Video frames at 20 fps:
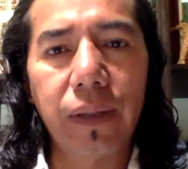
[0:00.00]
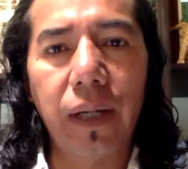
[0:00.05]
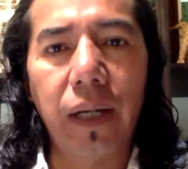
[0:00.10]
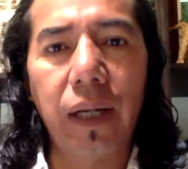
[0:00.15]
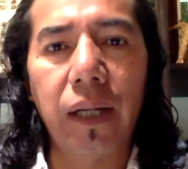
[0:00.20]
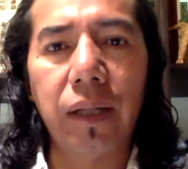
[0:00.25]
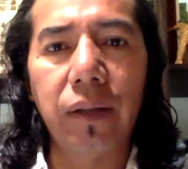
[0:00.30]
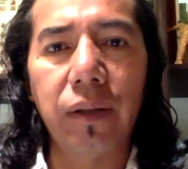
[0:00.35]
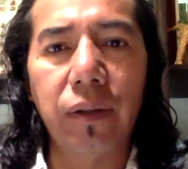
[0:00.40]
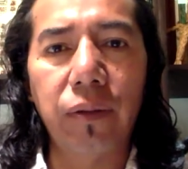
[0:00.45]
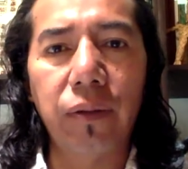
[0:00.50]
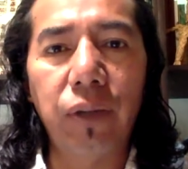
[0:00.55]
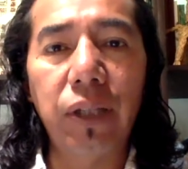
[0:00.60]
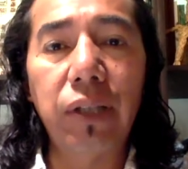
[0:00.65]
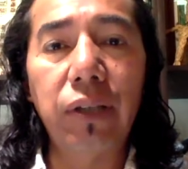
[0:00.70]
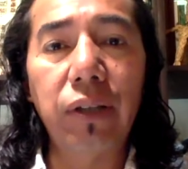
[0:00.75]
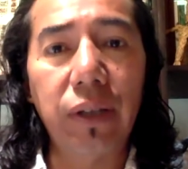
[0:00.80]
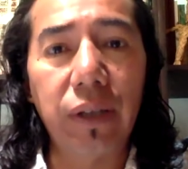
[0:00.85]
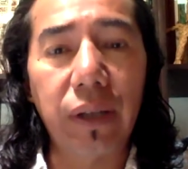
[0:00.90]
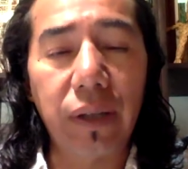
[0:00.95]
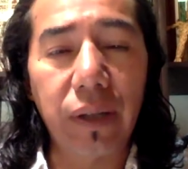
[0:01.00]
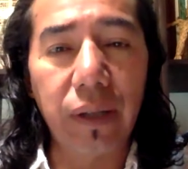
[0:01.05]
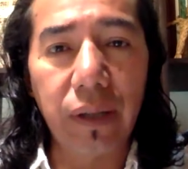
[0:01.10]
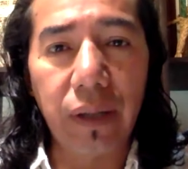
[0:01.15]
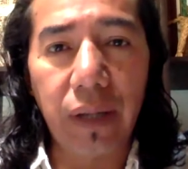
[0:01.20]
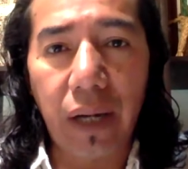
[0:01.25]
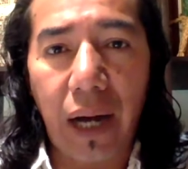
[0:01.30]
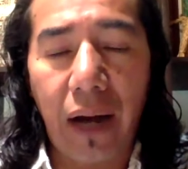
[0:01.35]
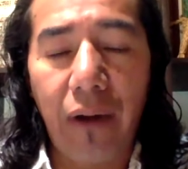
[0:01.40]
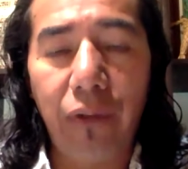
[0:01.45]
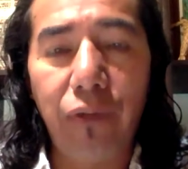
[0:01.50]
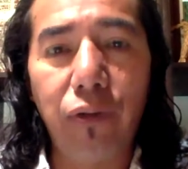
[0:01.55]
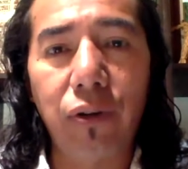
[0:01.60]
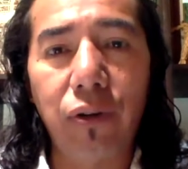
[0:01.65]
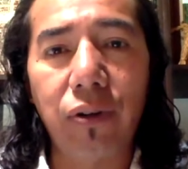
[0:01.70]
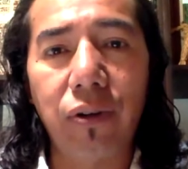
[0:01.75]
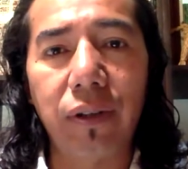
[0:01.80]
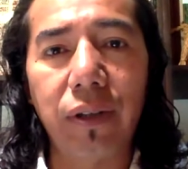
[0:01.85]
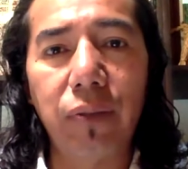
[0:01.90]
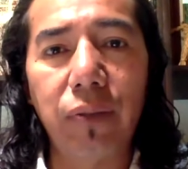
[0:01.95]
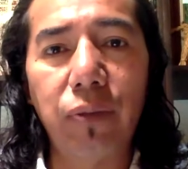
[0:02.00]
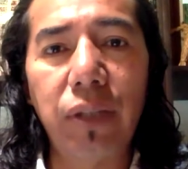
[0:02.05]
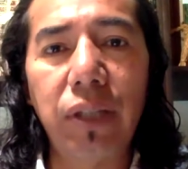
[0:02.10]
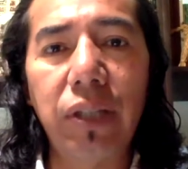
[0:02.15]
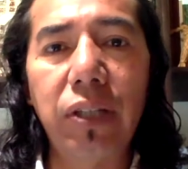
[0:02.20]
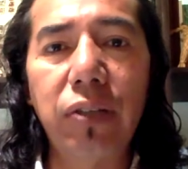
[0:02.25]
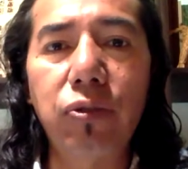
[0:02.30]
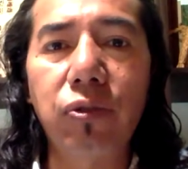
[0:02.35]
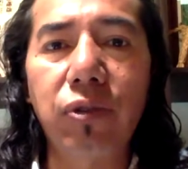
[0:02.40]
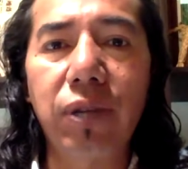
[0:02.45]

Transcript: and we have forgotten, we need to